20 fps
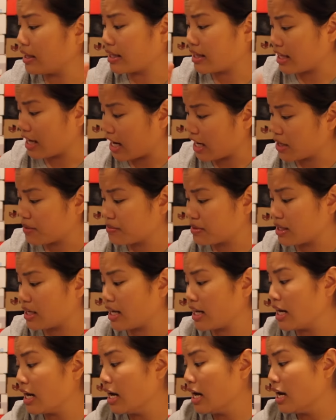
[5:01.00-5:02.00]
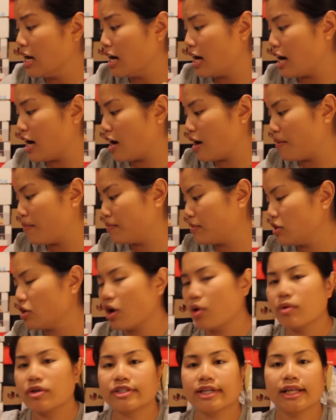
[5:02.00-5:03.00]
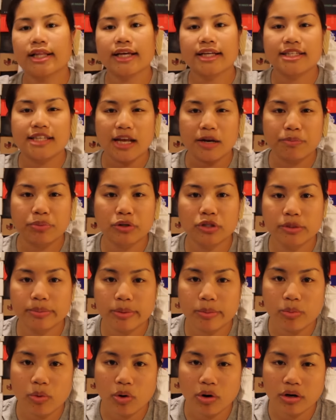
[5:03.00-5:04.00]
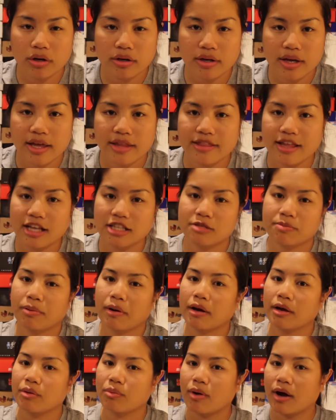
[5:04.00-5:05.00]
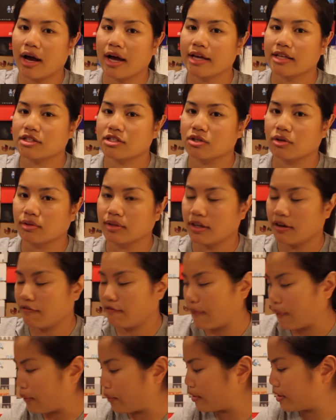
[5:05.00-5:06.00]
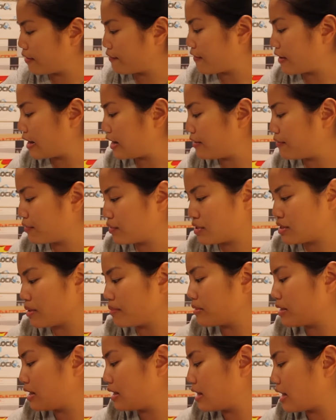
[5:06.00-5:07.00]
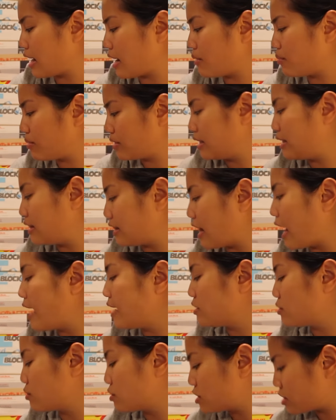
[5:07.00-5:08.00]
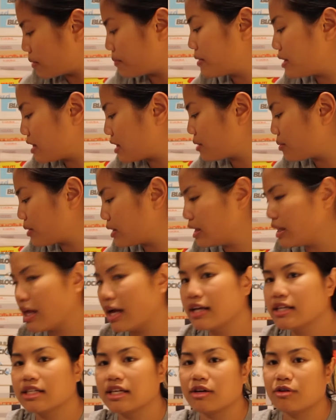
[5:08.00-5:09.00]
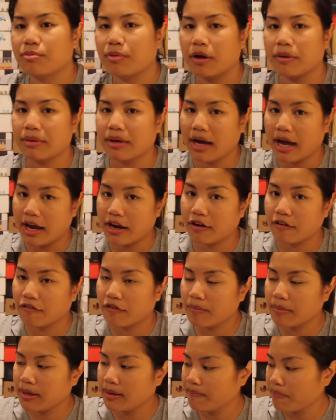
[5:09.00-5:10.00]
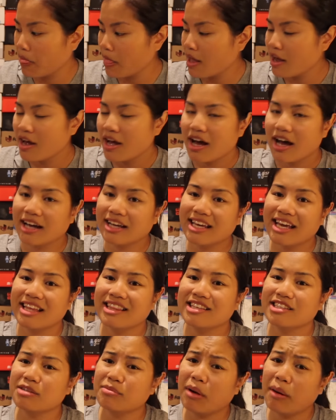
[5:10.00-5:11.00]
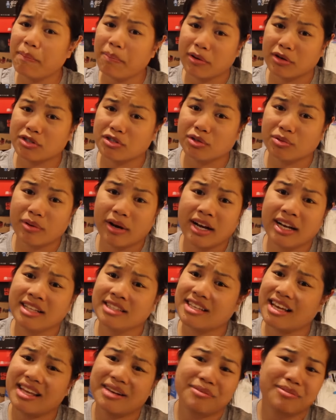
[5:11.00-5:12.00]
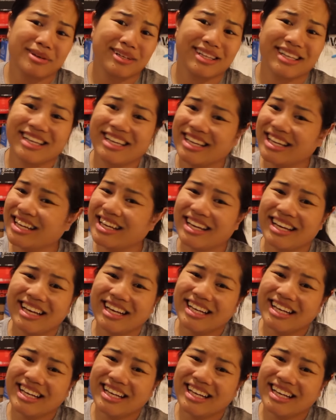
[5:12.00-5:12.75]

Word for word: like the items in it. Um, you know, I wish I liked Deadpool a bit more, and that's probably why it's only a 4. If I if it was something that I really liked or somebody that I really liked, it would probably be higher for me. Again, these are my personal ratings, and really...